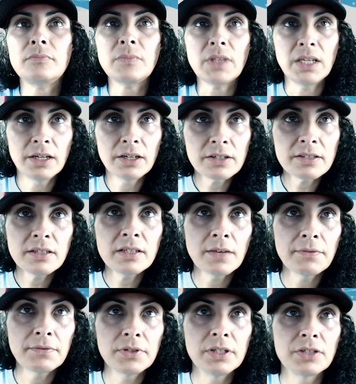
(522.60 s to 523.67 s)
Here's the
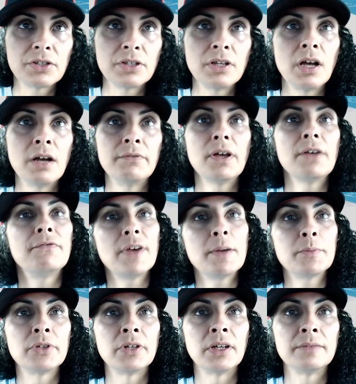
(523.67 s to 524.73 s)
definition of
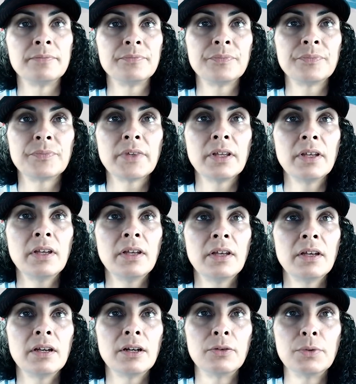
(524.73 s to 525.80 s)
ephemera.
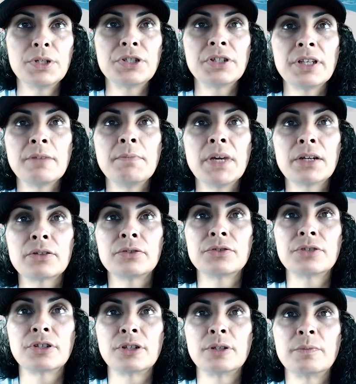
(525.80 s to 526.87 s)
Originally a medical
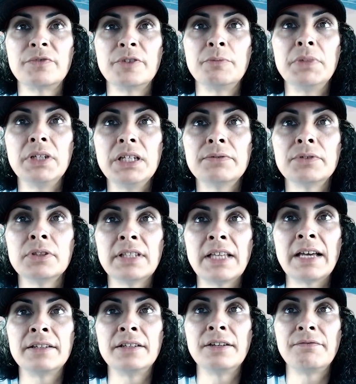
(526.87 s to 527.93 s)
term from medieval
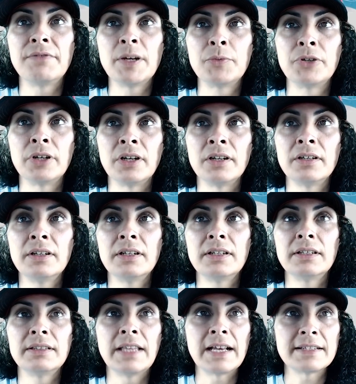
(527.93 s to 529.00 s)
Latin ephemera,
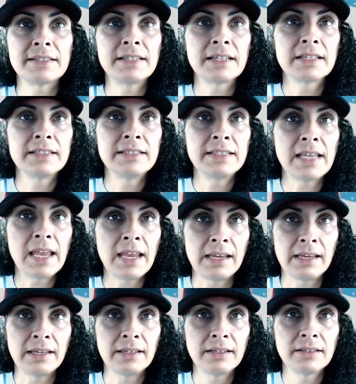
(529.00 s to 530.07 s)
lasting a
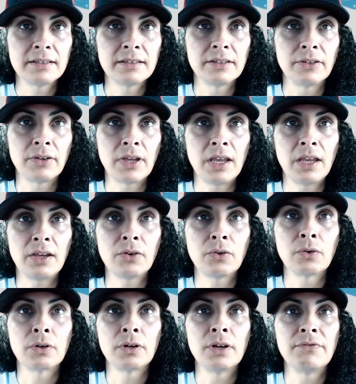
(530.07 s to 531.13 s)
day. Okay,
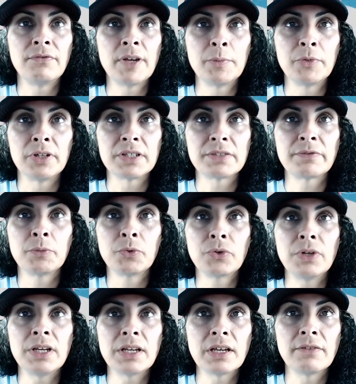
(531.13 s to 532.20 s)
or ephemeris from
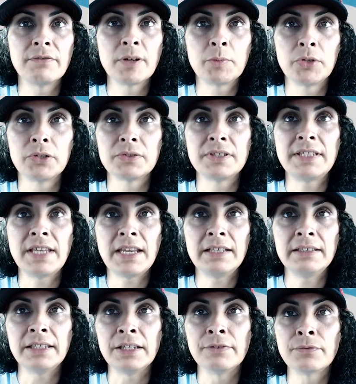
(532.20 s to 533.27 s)
Greek, ephemeros,
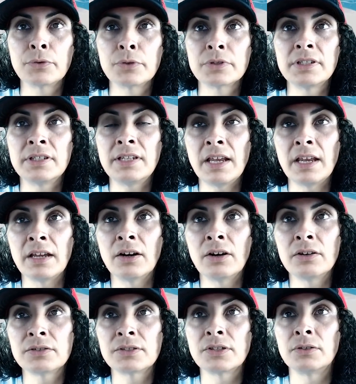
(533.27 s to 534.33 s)
daily, for the day,
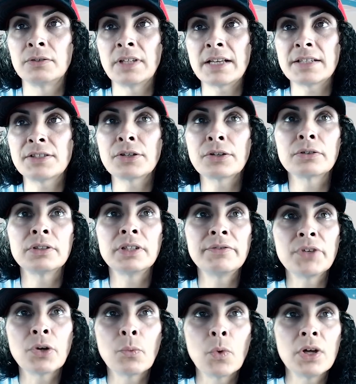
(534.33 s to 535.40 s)
also lasting or
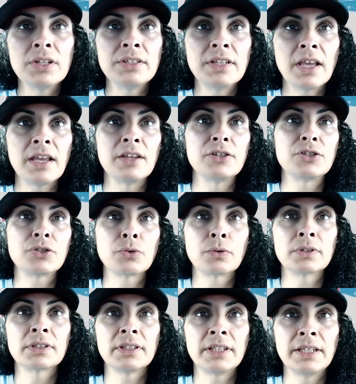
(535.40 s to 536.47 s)
living one day,
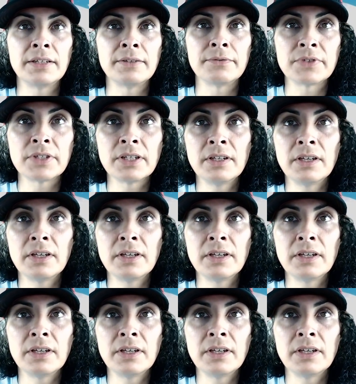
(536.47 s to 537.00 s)
short-lived.